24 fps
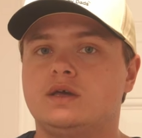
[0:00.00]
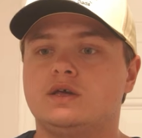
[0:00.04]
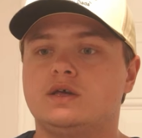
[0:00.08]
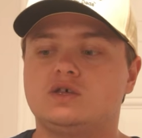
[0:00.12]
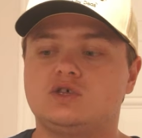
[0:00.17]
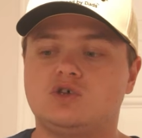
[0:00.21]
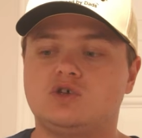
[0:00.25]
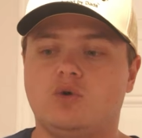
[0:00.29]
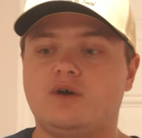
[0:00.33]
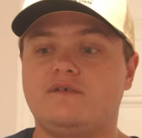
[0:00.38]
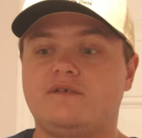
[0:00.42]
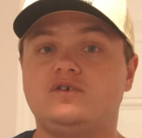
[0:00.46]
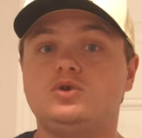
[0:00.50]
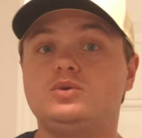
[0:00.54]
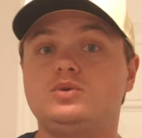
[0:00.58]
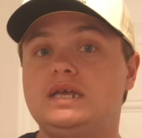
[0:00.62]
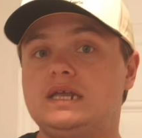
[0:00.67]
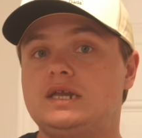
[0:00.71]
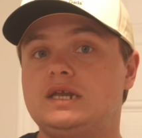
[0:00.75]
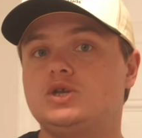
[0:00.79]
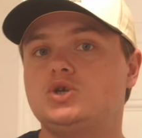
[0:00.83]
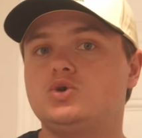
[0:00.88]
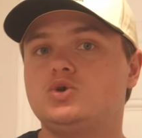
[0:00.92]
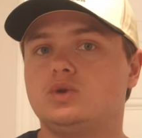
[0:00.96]
So if you
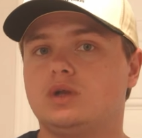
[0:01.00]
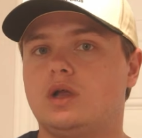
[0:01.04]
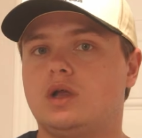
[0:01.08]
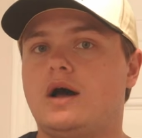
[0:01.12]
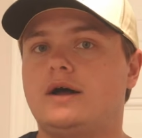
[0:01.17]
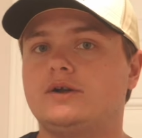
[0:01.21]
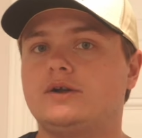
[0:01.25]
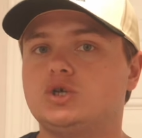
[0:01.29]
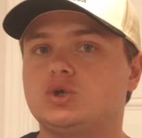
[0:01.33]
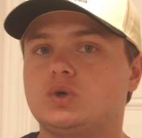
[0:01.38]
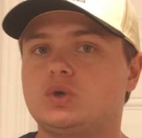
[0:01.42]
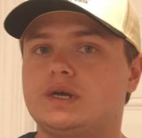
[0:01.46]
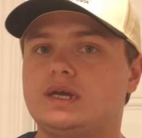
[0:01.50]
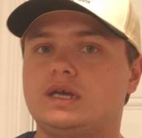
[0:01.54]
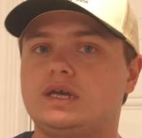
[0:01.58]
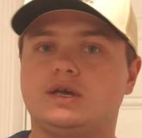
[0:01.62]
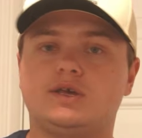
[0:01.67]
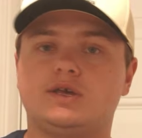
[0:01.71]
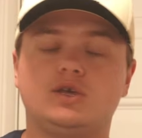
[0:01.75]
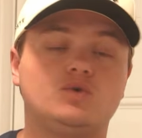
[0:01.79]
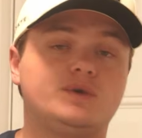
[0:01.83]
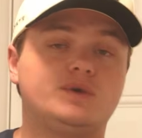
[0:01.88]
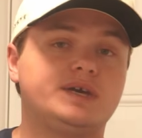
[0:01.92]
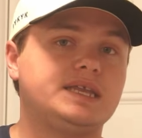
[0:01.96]
need to do laundry,
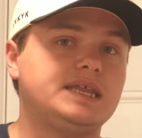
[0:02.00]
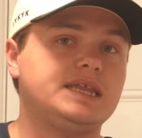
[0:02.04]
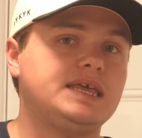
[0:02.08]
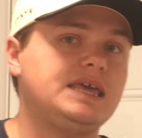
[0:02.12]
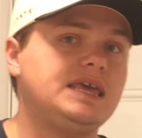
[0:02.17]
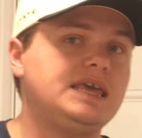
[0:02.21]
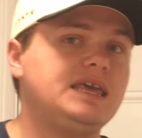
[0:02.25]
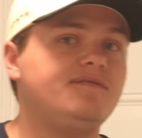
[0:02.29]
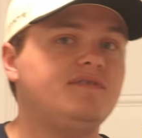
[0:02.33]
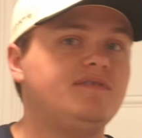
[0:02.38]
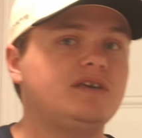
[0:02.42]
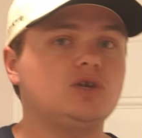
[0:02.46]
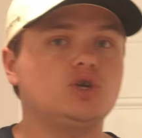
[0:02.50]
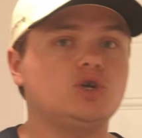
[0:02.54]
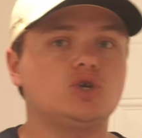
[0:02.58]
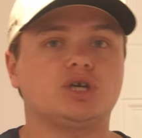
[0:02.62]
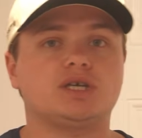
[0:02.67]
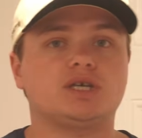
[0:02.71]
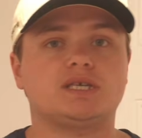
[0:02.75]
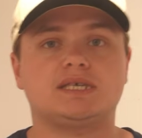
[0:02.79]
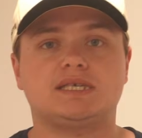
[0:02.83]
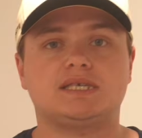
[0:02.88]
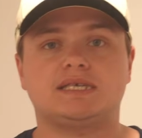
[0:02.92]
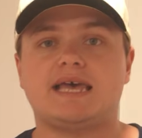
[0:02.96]
you can even
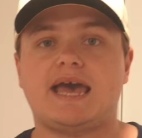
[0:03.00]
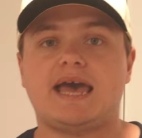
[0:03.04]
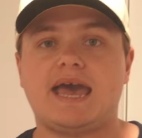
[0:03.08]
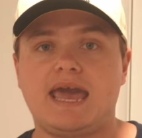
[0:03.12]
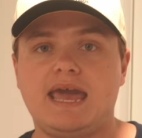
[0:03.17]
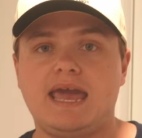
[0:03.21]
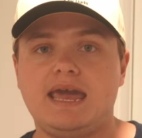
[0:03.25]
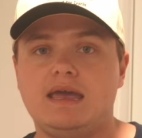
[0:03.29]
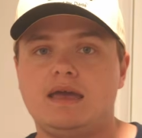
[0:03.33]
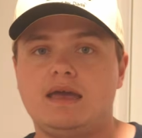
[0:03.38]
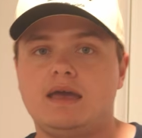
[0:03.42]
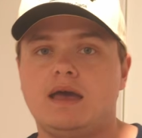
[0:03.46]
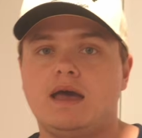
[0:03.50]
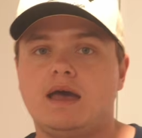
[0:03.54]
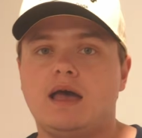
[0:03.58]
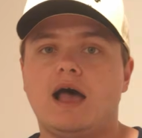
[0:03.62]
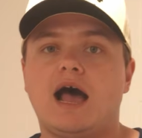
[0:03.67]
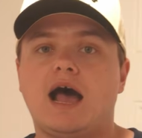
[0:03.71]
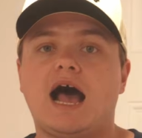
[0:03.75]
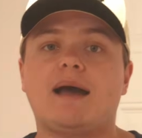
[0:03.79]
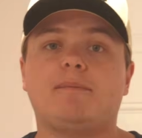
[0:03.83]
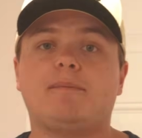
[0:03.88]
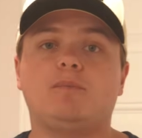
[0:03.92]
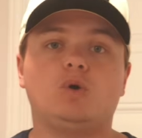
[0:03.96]
just say,
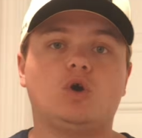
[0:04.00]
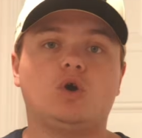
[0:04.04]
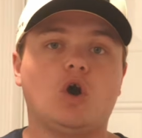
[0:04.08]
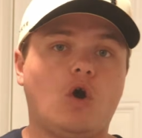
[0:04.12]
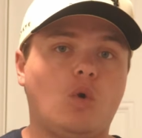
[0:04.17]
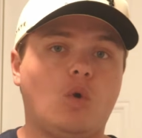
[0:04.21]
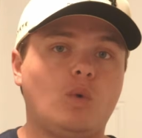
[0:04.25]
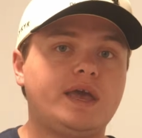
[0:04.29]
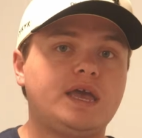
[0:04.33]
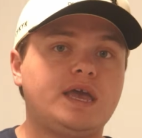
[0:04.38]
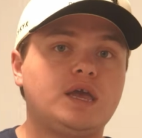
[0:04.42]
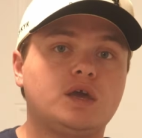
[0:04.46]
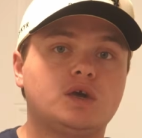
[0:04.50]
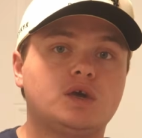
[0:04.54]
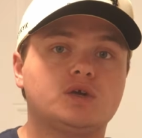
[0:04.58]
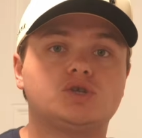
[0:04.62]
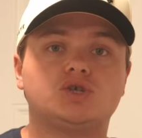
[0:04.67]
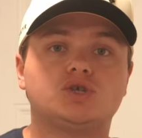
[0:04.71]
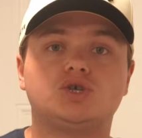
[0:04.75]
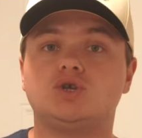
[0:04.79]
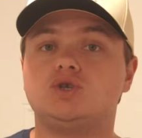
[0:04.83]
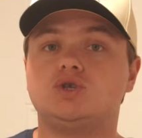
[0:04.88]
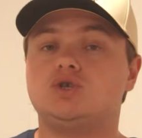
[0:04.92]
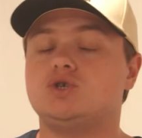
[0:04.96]
I'm going
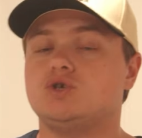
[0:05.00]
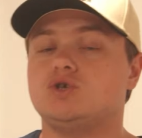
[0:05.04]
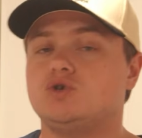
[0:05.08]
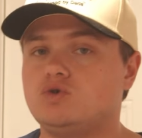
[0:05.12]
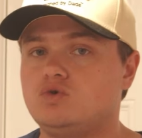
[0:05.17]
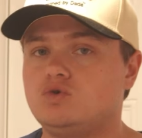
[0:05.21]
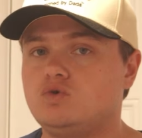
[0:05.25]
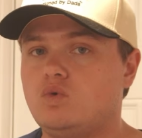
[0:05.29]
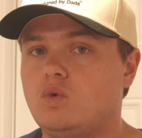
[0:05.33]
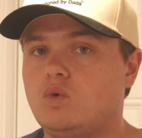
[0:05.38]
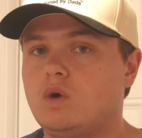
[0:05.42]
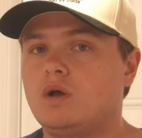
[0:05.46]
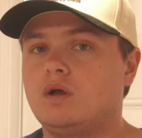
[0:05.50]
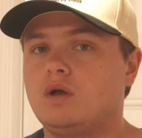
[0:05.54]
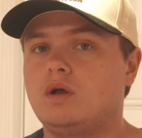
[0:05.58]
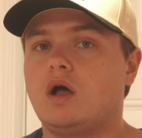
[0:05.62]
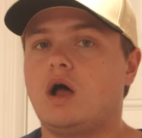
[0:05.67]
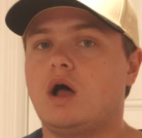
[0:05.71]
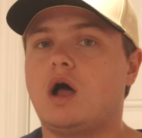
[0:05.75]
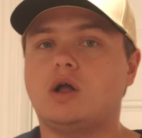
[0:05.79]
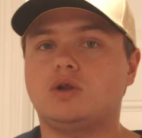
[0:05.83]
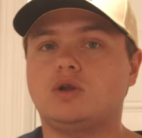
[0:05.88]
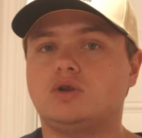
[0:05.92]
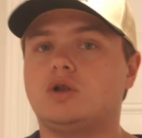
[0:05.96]
to do
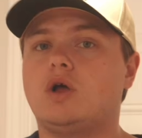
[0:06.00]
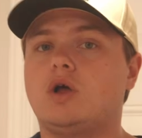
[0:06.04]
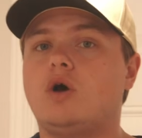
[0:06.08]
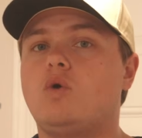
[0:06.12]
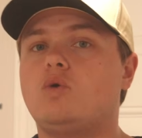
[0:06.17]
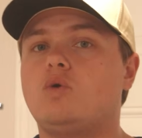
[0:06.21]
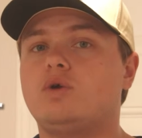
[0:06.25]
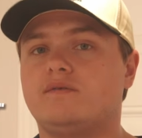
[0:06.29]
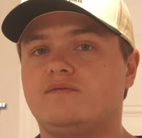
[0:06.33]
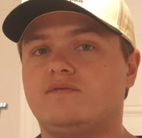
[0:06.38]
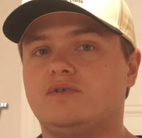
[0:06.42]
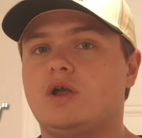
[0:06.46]
a load of